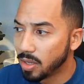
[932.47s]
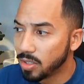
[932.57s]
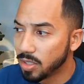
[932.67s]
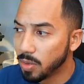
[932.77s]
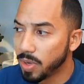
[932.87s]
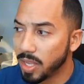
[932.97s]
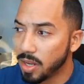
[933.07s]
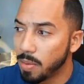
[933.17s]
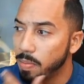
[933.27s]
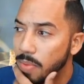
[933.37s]
So we
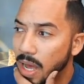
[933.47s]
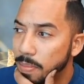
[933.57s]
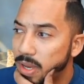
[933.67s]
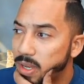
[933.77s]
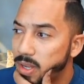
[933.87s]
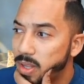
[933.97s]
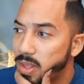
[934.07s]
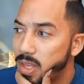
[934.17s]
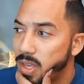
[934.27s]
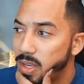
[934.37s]
ended up popping
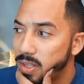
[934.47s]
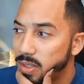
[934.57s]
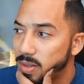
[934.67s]
the